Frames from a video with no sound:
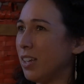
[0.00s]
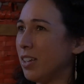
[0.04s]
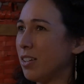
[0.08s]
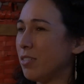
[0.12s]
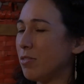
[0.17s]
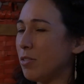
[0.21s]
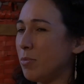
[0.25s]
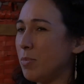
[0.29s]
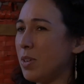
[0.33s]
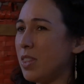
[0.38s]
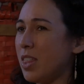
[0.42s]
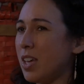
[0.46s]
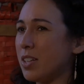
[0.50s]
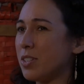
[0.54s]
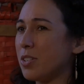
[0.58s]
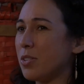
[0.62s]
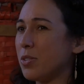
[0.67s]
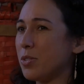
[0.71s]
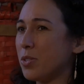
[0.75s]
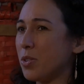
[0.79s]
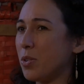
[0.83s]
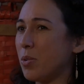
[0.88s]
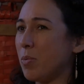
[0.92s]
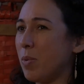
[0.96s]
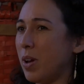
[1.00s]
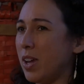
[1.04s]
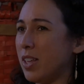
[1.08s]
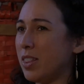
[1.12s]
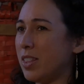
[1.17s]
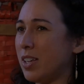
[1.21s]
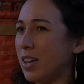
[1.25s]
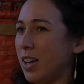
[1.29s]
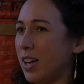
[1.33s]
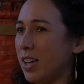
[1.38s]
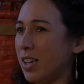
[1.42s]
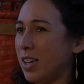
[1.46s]
For me, that's also a way
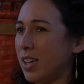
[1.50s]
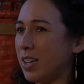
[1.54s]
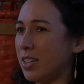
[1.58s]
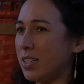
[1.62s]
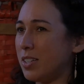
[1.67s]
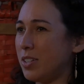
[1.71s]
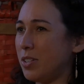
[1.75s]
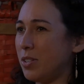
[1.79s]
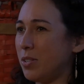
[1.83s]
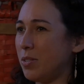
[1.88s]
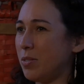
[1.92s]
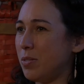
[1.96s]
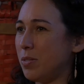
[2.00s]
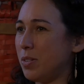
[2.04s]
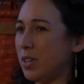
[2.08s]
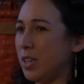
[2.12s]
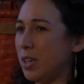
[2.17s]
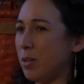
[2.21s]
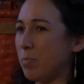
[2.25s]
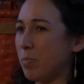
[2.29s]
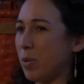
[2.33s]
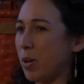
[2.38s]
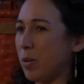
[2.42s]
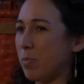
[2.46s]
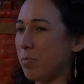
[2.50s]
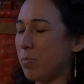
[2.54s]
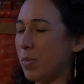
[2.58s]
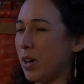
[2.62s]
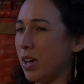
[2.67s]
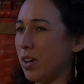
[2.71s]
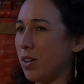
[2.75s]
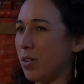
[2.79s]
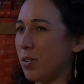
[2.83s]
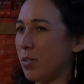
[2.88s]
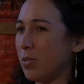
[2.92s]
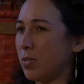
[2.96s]
that I get to keep up
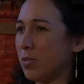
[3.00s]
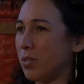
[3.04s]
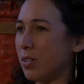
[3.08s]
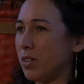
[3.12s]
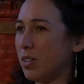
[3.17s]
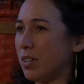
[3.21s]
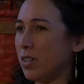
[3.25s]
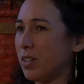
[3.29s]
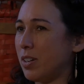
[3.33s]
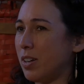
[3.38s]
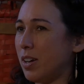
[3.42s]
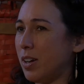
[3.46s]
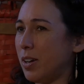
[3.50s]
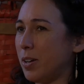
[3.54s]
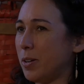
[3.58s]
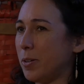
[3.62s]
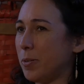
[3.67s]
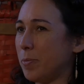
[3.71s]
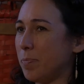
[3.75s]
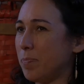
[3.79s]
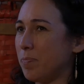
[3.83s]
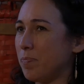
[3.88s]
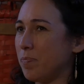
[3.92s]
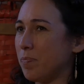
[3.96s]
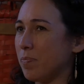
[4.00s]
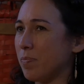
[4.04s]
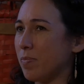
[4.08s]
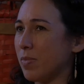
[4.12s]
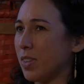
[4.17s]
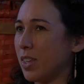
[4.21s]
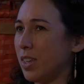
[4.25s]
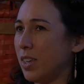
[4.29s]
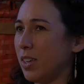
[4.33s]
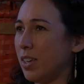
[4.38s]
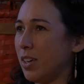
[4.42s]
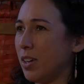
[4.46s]
my own
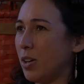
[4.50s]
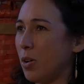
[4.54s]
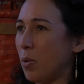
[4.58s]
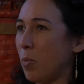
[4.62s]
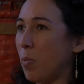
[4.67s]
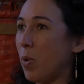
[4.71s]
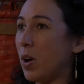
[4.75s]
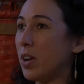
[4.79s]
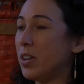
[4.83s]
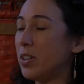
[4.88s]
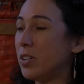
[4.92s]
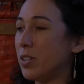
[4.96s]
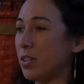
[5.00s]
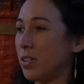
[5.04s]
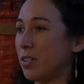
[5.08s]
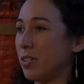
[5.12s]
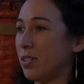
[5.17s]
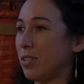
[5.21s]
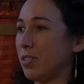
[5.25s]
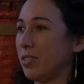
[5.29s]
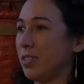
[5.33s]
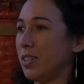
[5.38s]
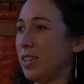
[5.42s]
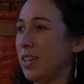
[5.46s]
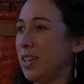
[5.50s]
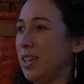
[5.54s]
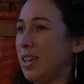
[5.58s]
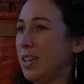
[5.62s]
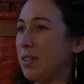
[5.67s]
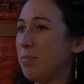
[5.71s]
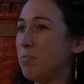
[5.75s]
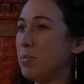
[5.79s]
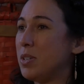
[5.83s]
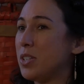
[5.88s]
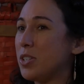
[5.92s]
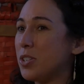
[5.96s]
wonder
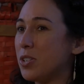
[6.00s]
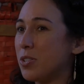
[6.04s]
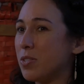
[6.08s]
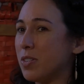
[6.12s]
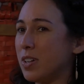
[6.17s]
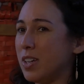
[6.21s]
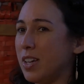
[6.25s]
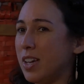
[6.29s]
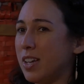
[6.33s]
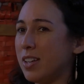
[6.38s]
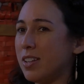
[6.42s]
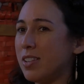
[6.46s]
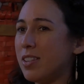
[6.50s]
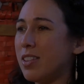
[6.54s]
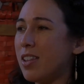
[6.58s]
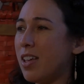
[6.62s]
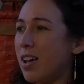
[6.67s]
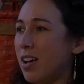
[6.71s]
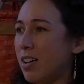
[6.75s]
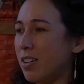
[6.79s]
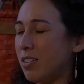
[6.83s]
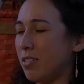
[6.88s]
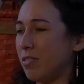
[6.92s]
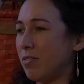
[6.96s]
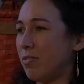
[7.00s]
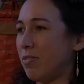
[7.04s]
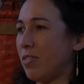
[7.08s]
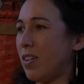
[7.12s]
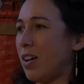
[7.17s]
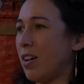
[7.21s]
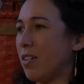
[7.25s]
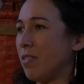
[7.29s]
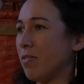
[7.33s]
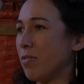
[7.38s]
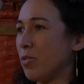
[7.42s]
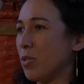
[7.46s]
and mystery and love
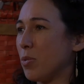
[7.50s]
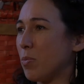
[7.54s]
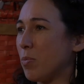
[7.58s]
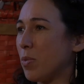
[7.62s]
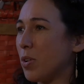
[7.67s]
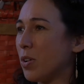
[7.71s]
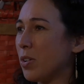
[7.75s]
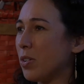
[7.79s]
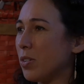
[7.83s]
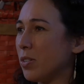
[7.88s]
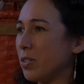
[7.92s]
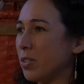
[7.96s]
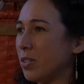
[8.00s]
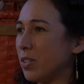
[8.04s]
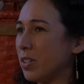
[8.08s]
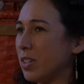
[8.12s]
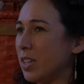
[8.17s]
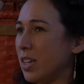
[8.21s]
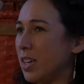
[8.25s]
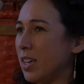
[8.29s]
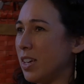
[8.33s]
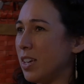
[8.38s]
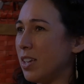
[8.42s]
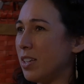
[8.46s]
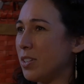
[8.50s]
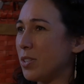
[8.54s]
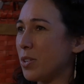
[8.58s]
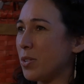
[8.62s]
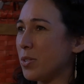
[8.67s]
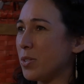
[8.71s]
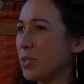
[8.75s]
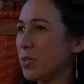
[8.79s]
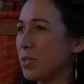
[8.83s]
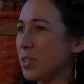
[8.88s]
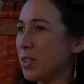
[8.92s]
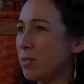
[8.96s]
of the world, is
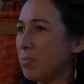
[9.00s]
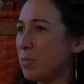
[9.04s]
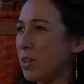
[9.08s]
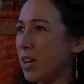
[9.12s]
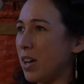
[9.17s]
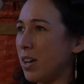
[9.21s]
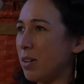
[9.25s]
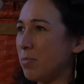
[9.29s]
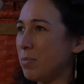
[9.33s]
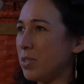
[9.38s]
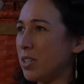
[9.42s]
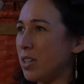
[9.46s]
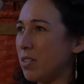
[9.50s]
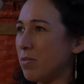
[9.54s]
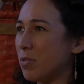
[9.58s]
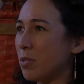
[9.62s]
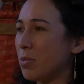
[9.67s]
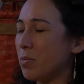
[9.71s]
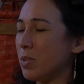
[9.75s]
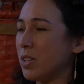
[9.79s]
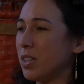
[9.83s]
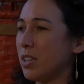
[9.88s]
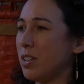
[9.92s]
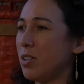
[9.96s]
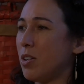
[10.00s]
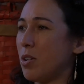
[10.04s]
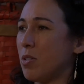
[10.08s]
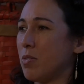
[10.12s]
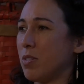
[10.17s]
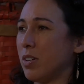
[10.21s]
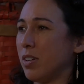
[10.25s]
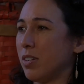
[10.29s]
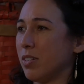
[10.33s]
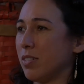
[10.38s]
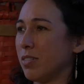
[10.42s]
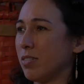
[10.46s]
also sometimes never really
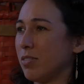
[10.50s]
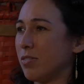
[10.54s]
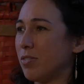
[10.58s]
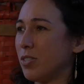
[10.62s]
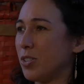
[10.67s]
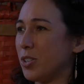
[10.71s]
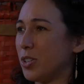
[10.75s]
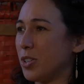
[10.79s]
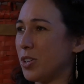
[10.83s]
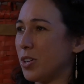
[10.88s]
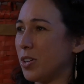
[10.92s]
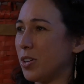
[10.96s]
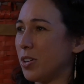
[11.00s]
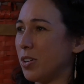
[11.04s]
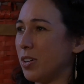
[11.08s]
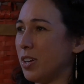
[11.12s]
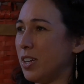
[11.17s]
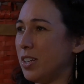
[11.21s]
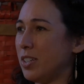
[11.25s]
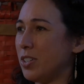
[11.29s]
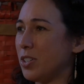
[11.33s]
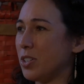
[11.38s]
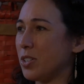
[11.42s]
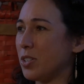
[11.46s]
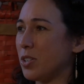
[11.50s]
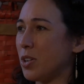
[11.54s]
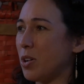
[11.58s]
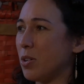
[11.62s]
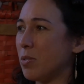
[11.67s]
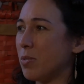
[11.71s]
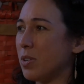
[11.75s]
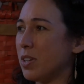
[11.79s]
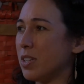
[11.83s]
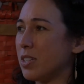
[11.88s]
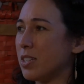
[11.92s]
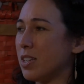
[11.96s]
knowing for sure, and just
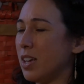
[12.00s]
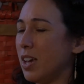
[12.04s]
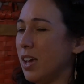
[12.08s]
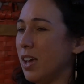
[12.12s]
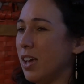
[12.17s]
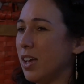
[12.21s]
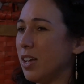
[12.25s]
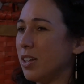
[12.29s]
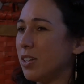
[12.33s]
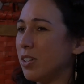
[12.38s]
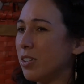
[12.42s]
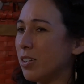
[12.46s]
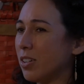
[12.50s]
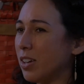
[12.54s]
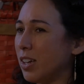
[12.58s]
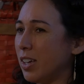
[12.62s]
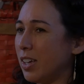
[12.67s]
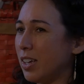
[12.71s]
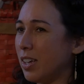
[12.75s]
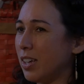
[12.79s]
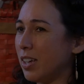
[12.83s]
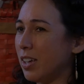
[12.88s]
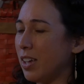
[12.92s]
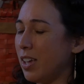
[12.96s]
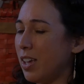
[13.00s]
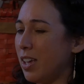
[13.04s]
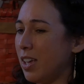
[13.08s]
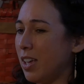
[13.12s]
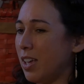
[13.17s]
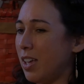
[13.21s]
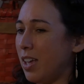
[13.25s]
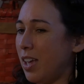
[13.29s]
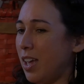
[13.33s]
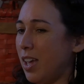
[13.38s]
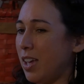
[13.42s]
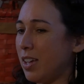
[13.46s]
always looking
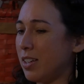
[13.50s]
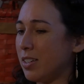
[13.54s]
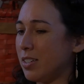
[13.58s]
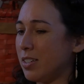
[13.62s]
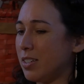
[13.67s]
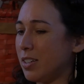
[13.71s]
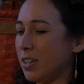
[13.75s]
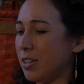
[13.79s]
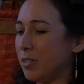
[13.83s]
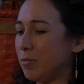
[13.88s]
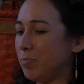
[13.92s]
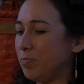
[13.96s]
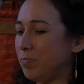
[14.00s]
and